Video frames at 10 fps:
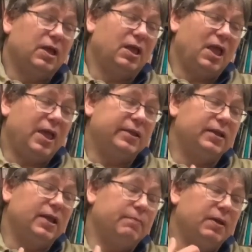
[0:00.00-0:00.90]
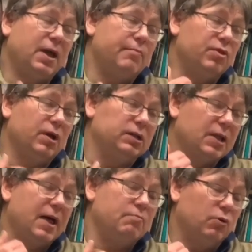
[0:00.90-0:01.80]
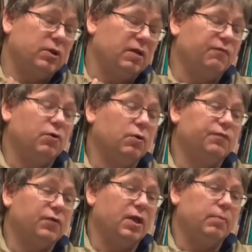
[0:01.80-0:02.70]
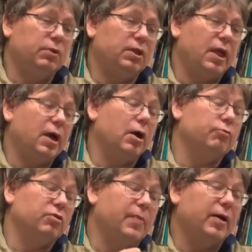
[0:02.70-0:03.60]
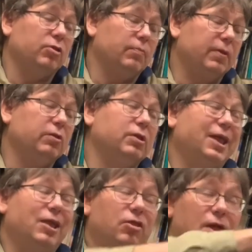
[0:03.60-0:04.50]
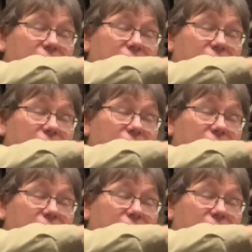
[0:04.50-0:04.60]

it becomes a lot more difficult for him to take on responsibilities